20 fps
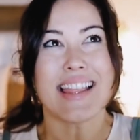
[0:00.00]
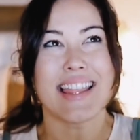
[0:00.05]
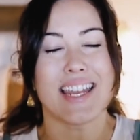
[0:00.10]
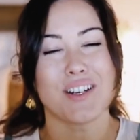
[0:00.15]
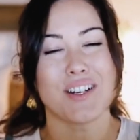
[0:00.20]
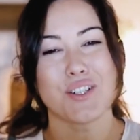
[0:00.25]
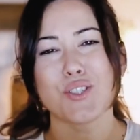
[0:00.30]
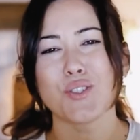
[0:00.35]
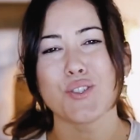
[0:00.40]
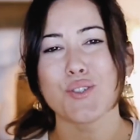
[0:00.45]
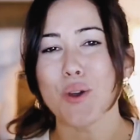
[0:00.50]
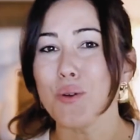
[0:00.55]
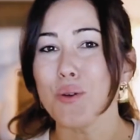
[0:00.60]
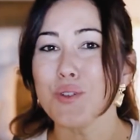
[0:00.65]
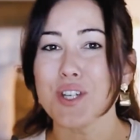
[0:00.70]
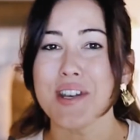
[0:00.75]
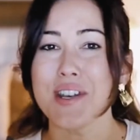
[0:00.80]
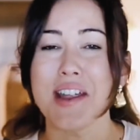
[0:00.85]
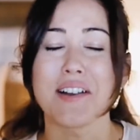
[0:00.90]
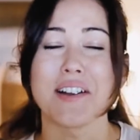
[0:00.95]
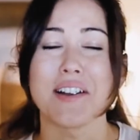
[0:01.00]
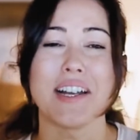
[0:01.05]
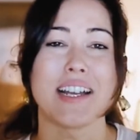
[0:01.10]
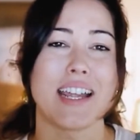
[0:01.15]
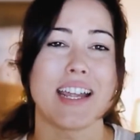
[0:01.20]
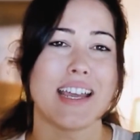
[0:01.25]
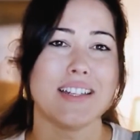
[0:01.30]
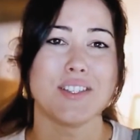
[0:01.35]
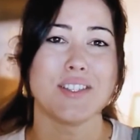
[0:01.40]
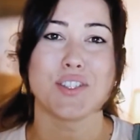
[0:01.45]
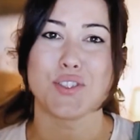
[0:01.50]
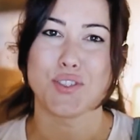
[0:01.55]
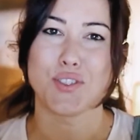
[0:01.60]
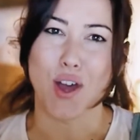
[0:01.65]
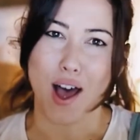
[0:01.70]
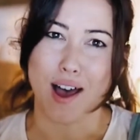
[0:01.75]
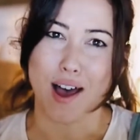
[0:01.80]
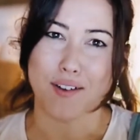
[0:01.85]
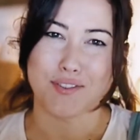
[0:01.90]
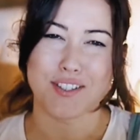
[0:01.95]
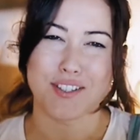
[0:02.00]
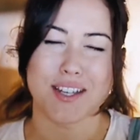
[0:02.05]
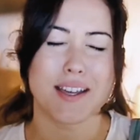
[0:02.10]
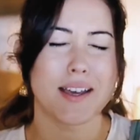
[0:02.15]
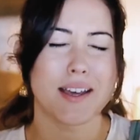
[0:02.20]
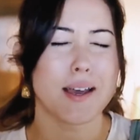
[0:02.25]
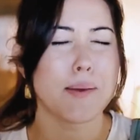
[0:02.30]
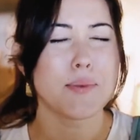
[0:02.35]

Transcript: that are so generic and soft.